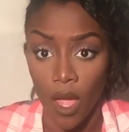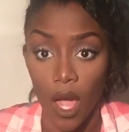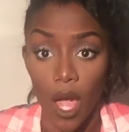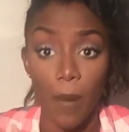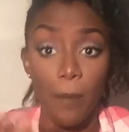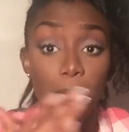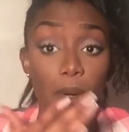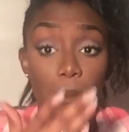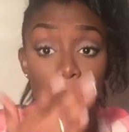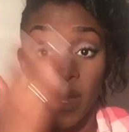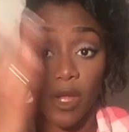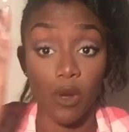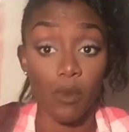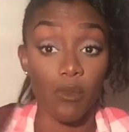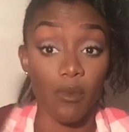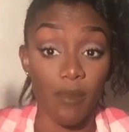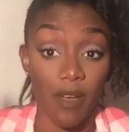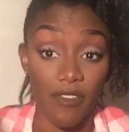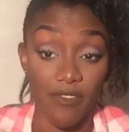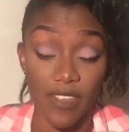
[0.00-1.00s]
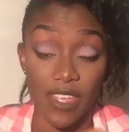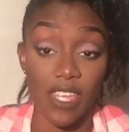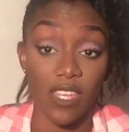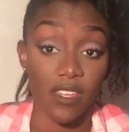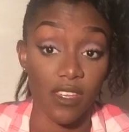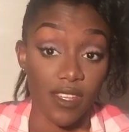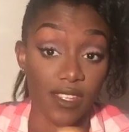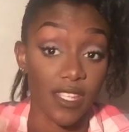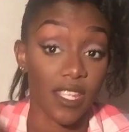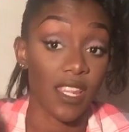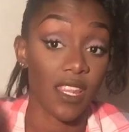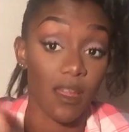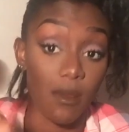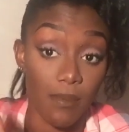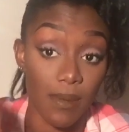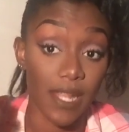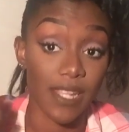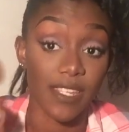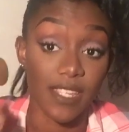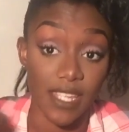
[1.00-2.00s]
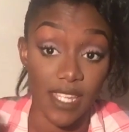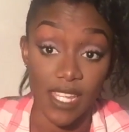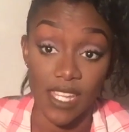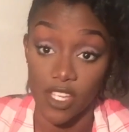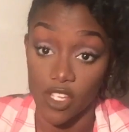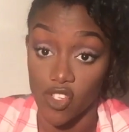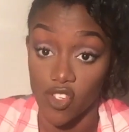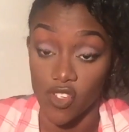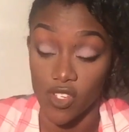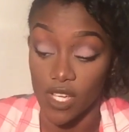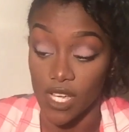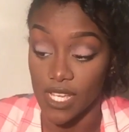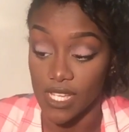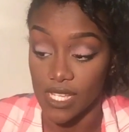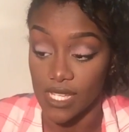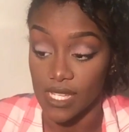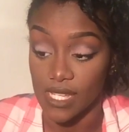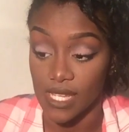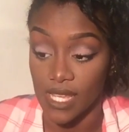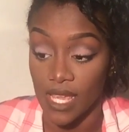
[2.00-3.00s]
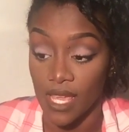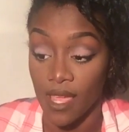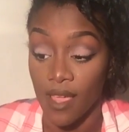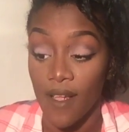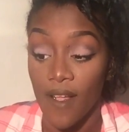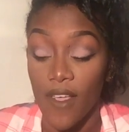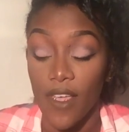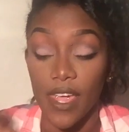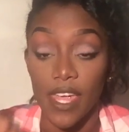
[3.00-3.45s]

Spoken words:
I put mine on with my fingers and then I blended it in, as you guys can see.